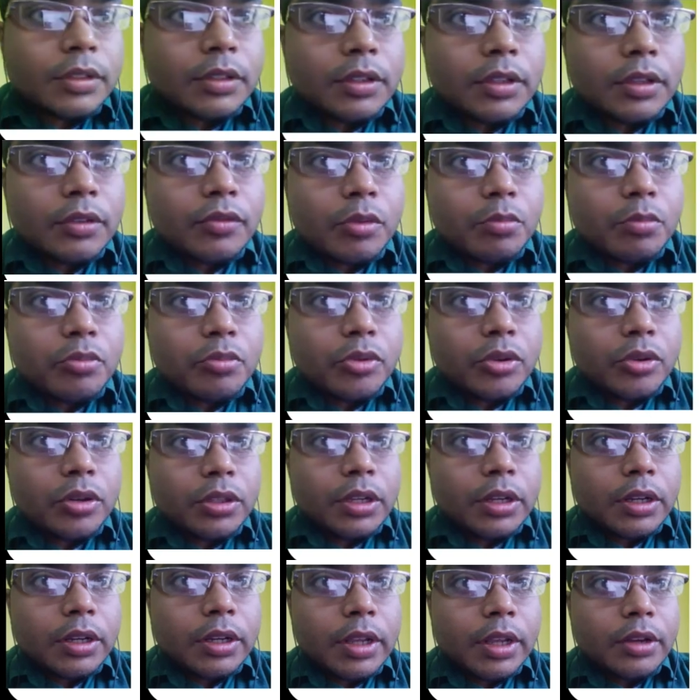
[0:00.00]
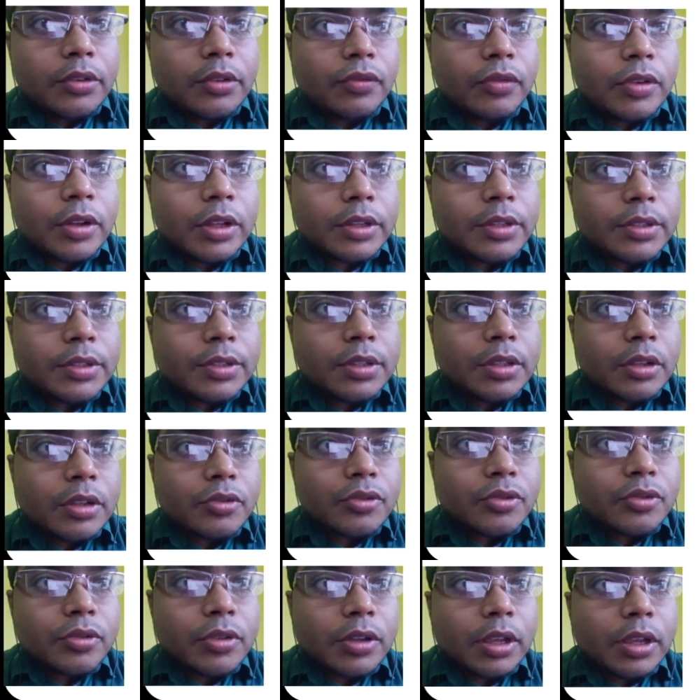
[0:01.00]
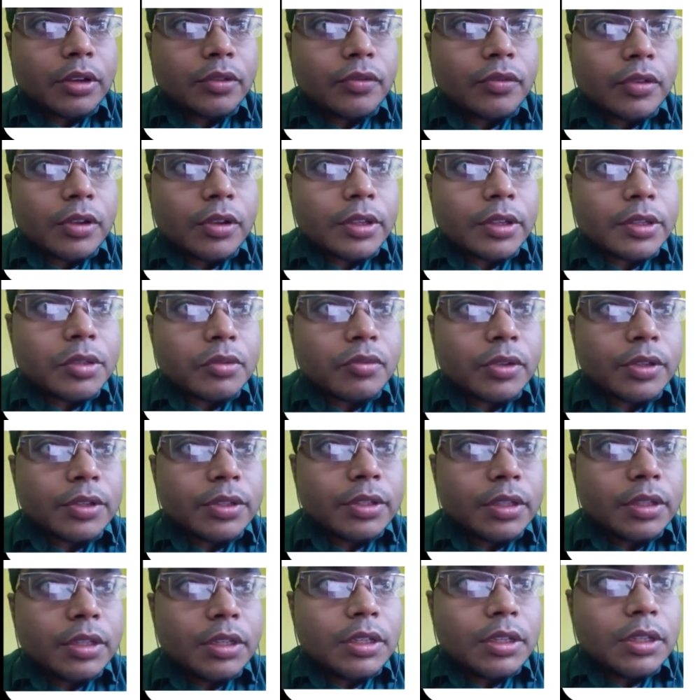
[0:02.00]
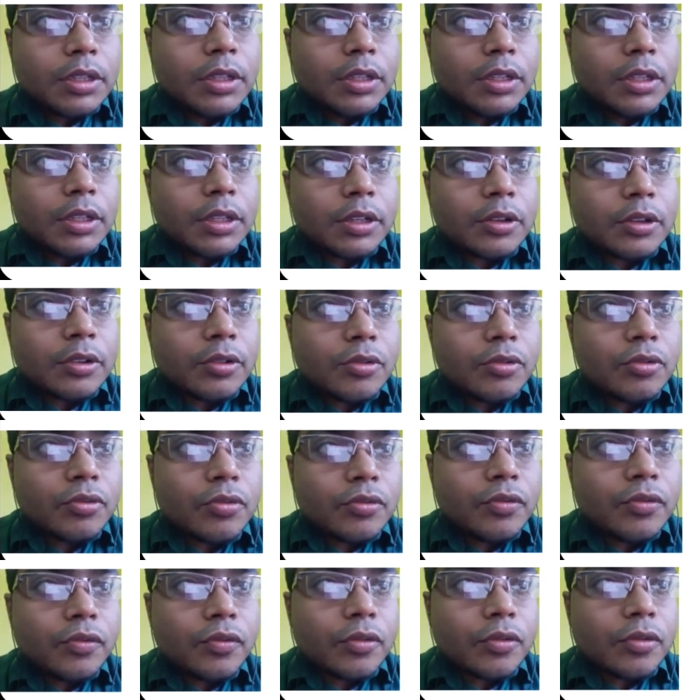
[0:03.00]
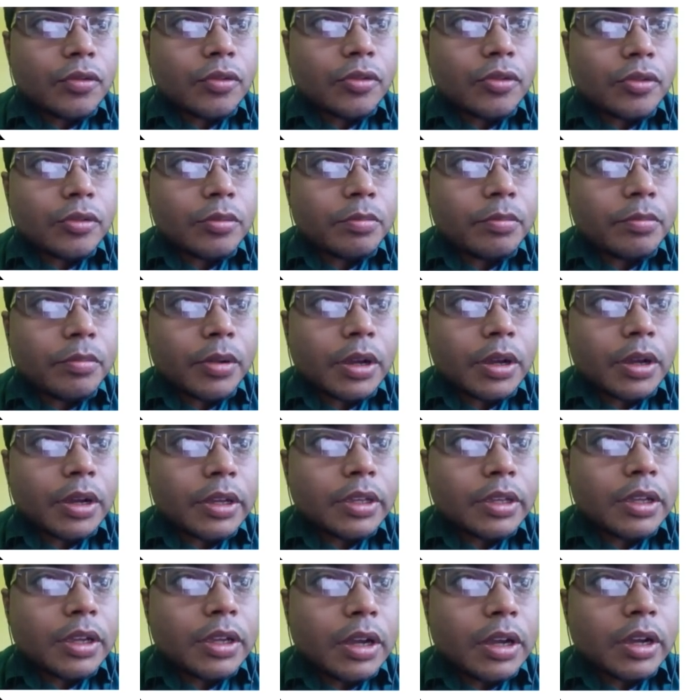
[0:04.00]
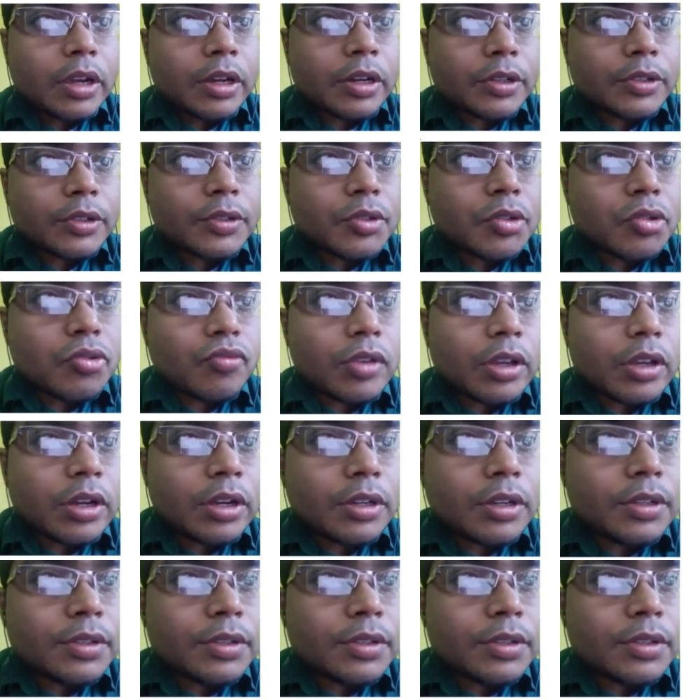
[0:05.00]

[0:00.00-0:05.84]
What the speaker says: if we put the net flux now, so net flux was E into 4 pi r square.